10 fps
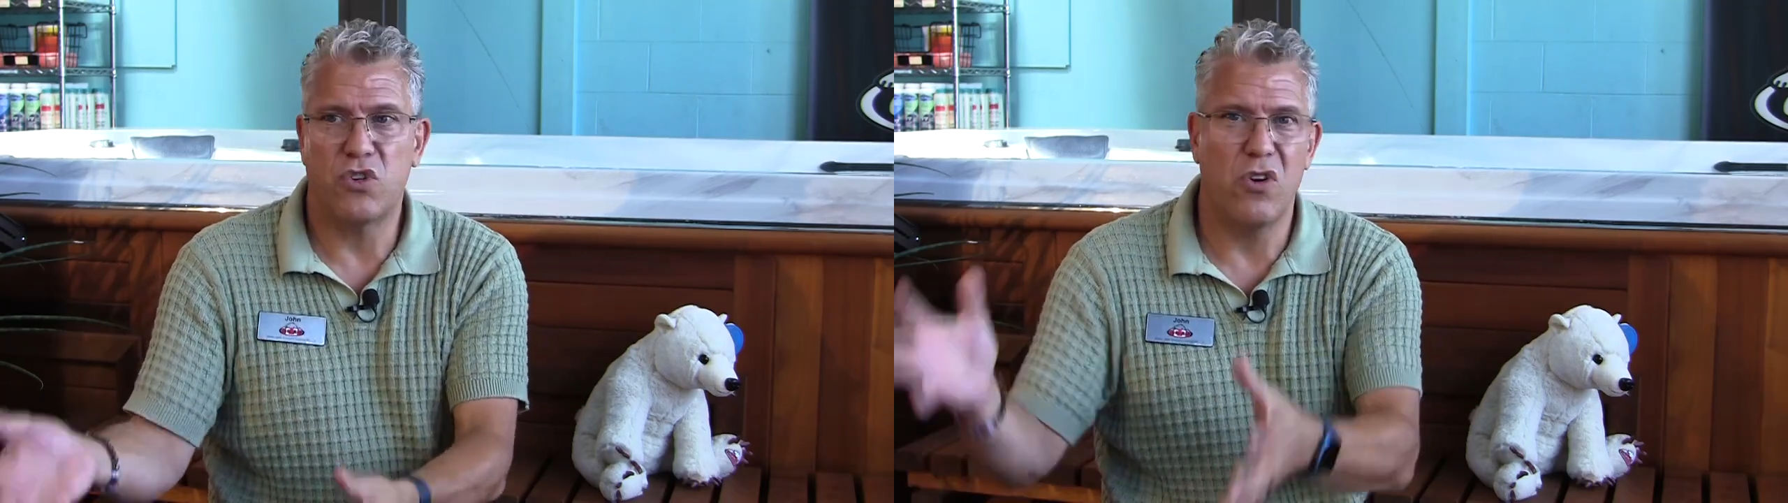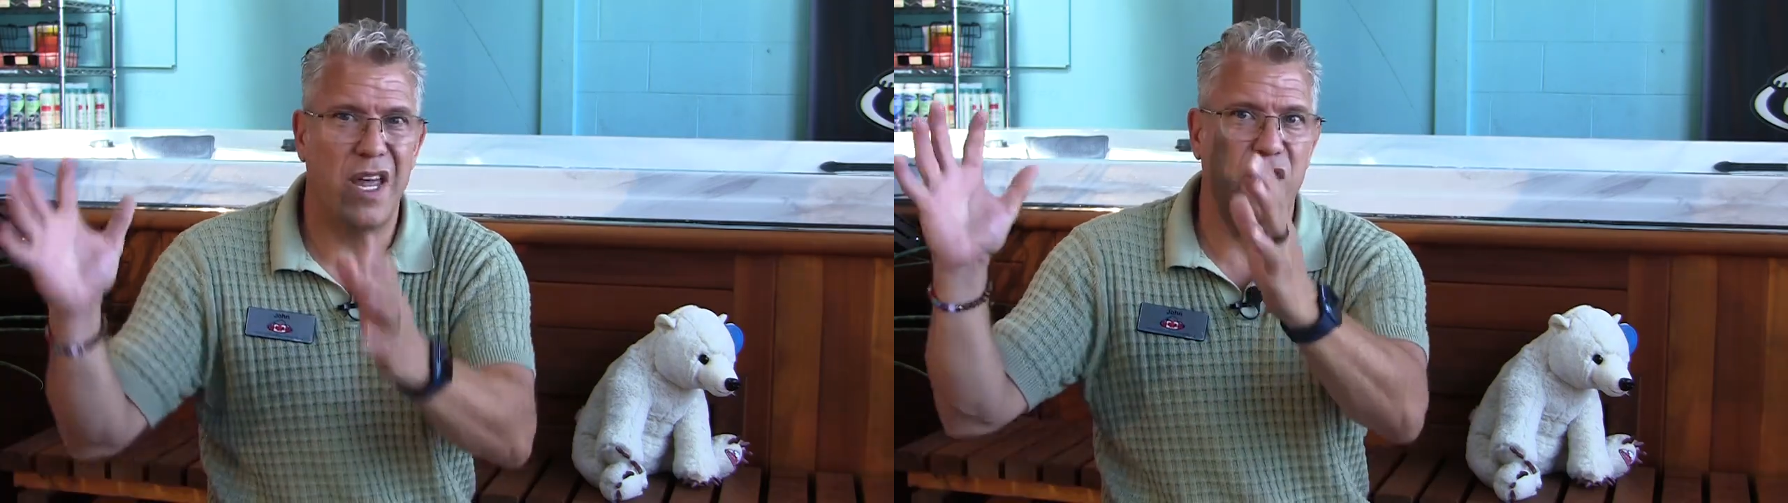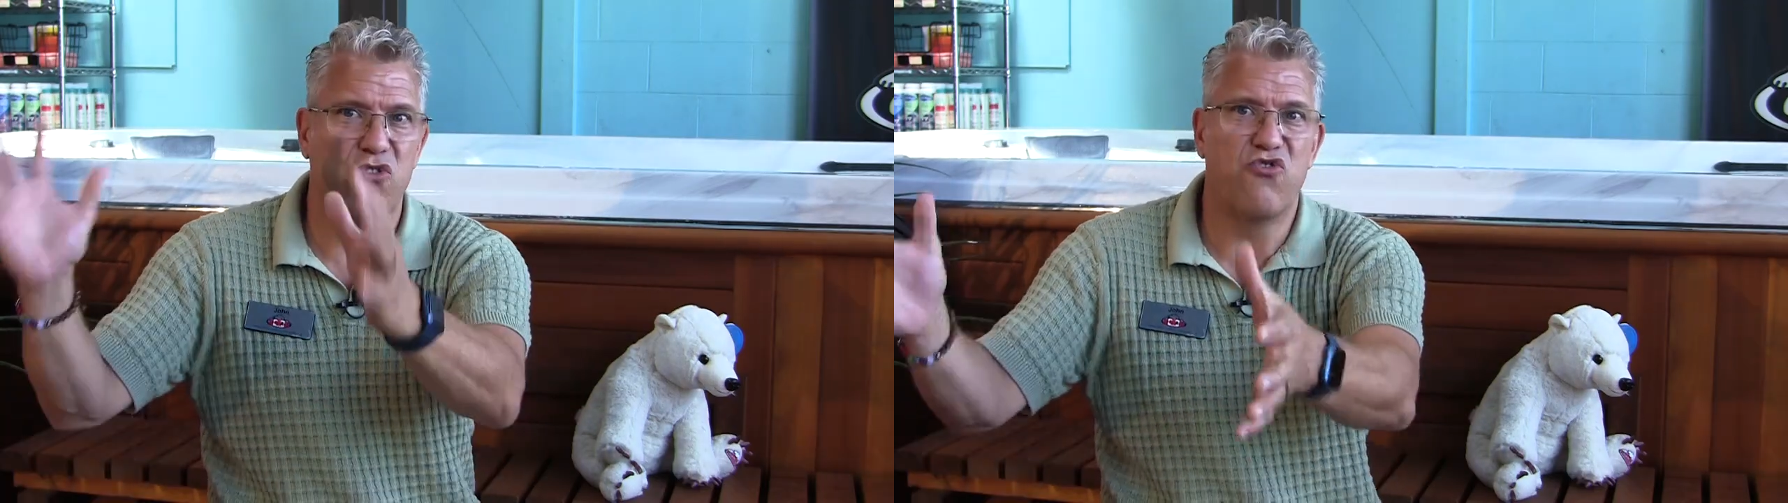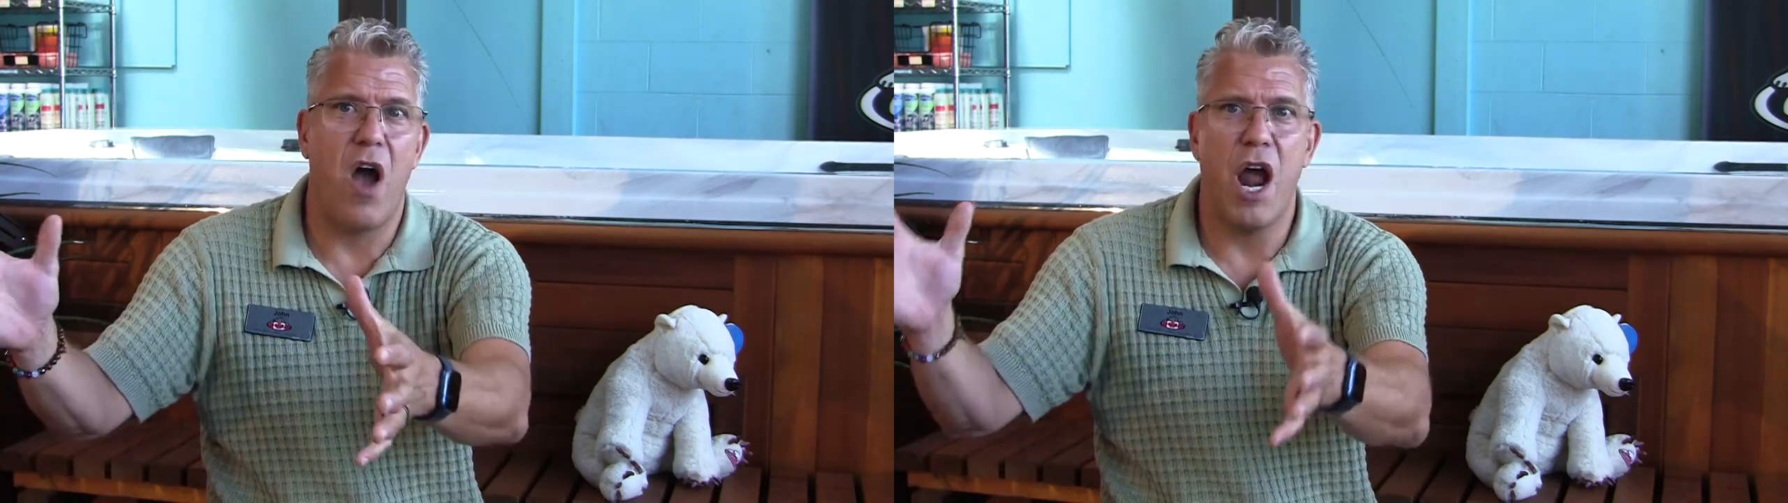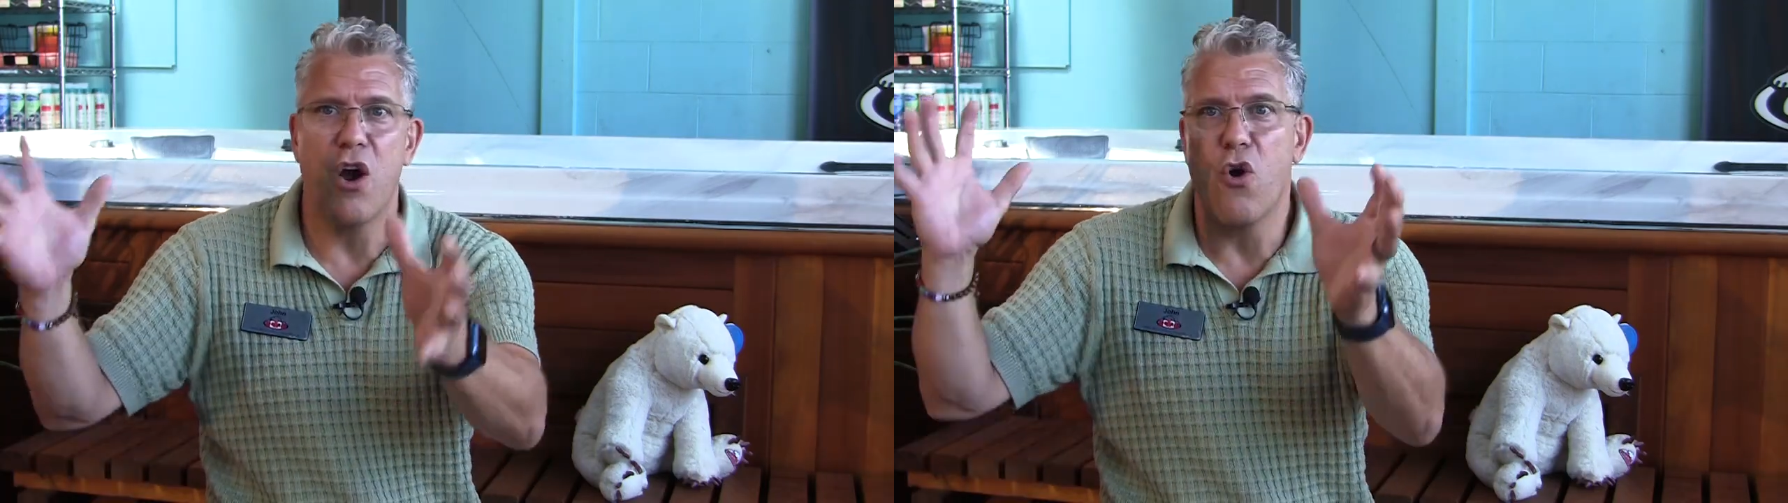sort of like your
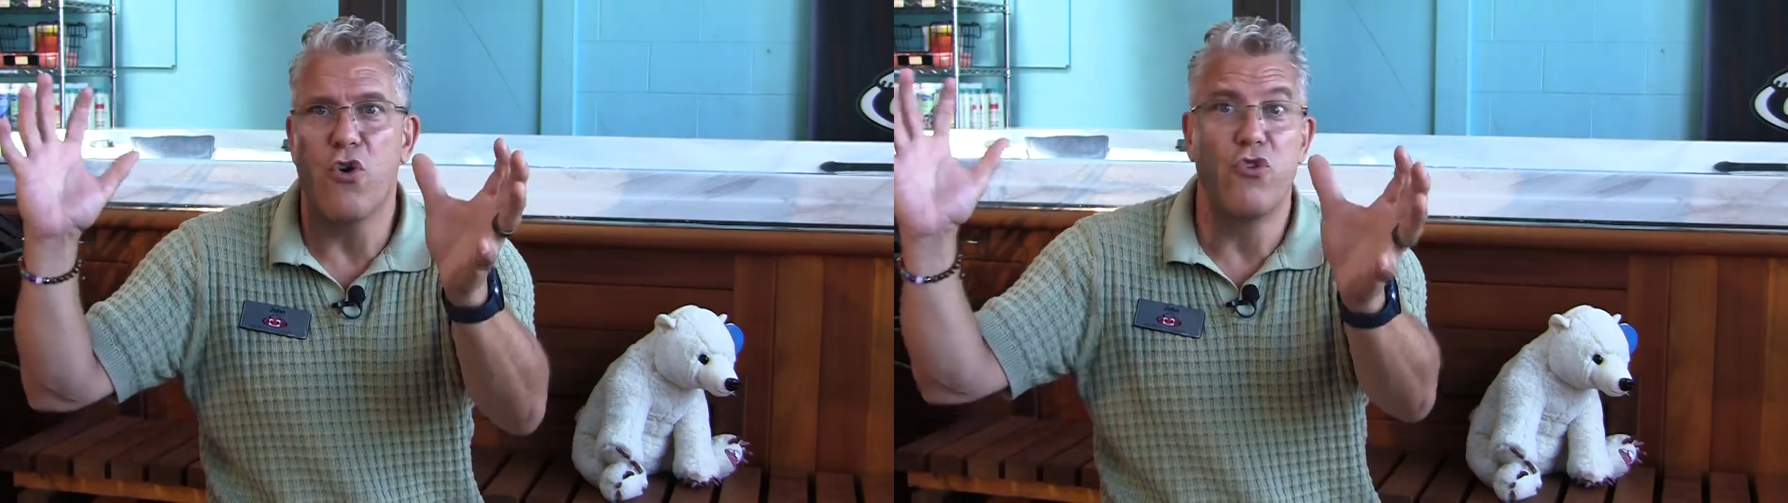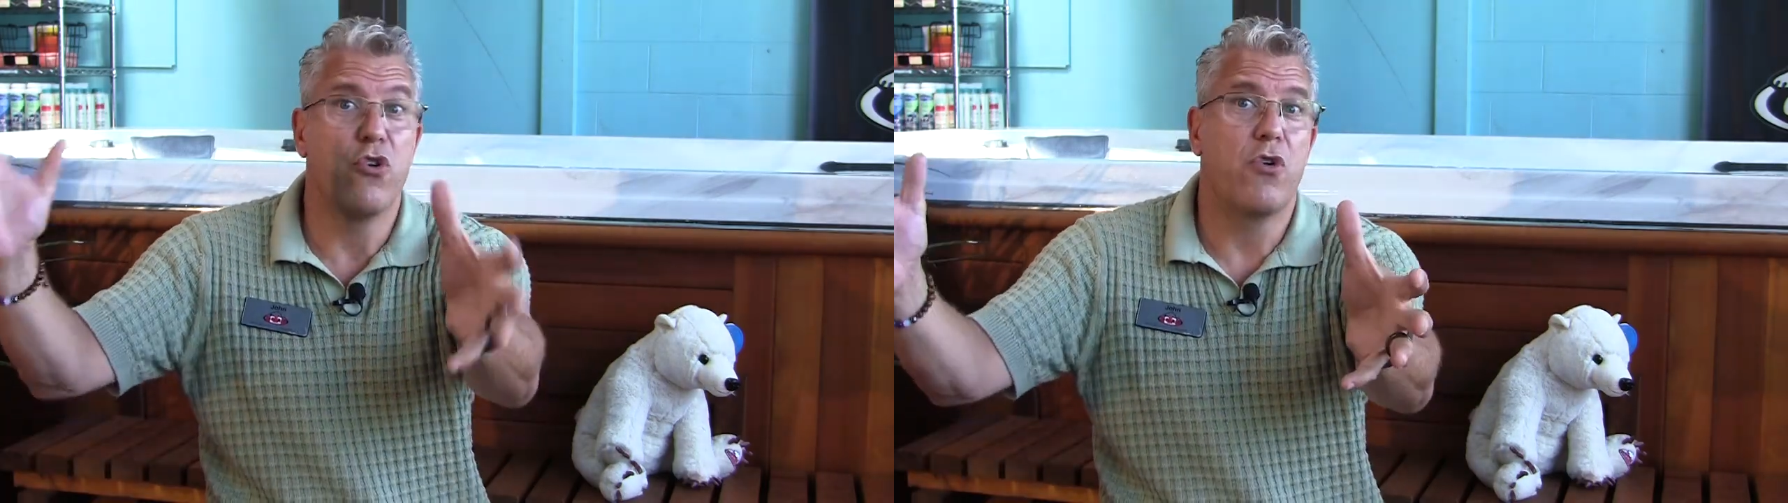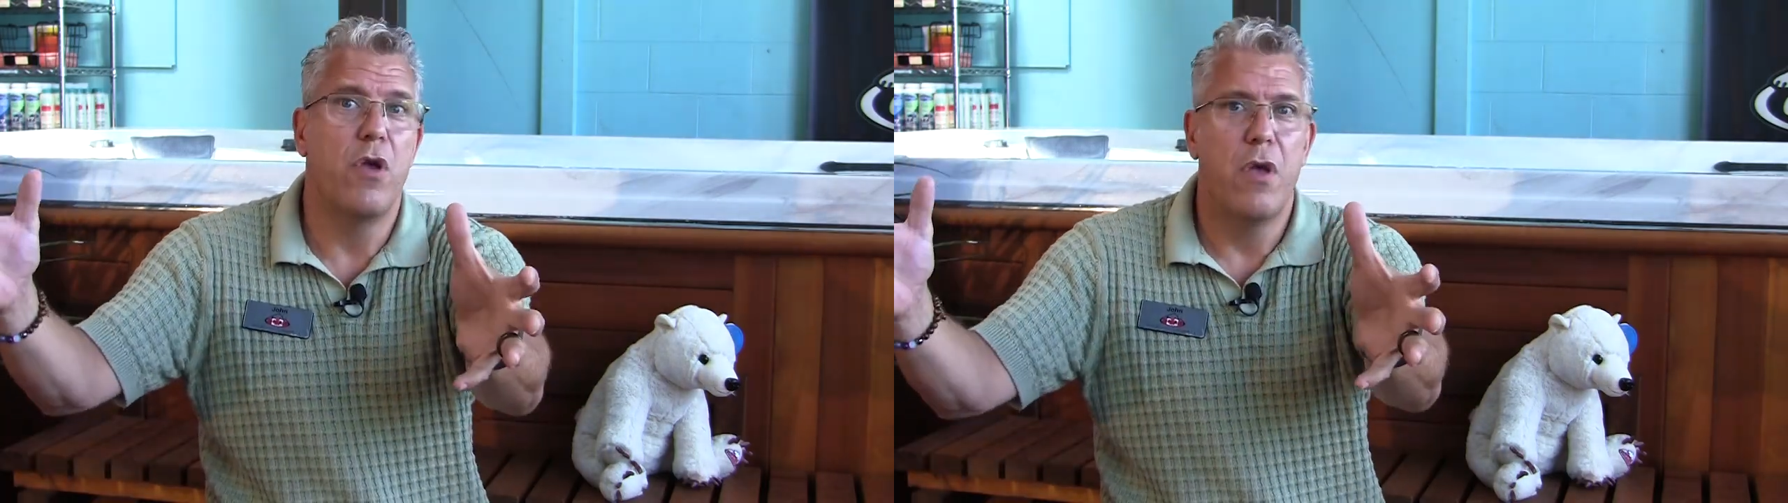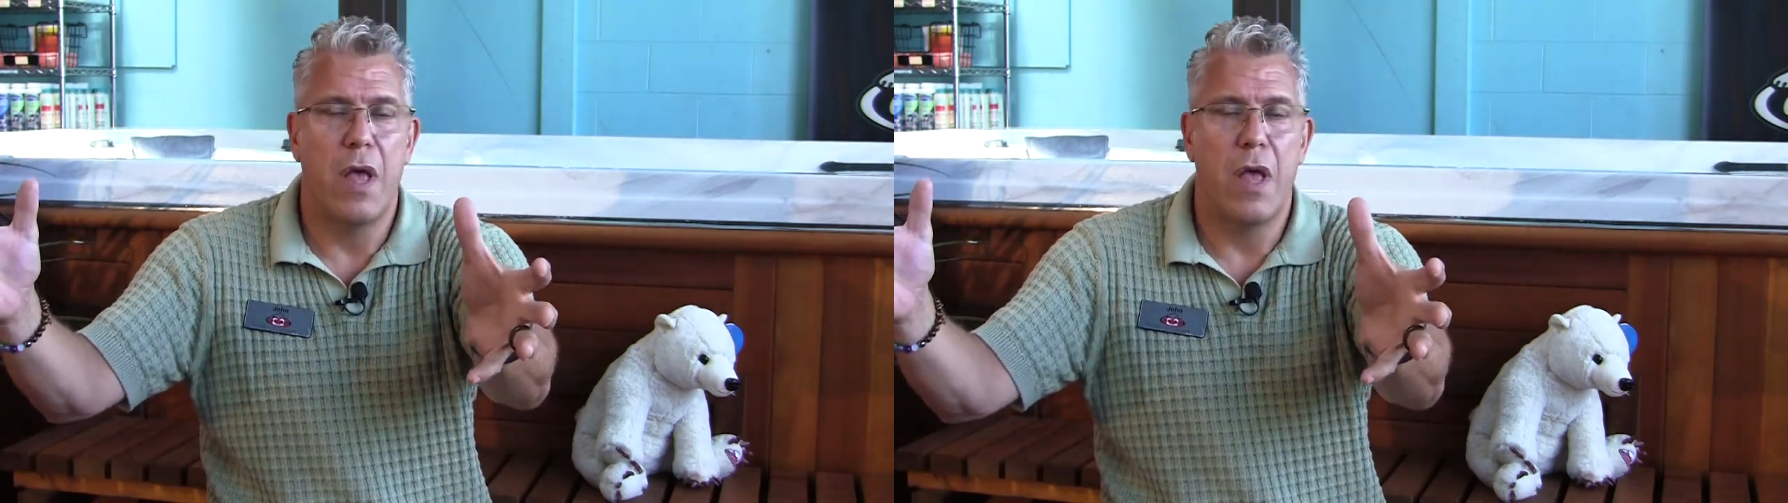dryer or your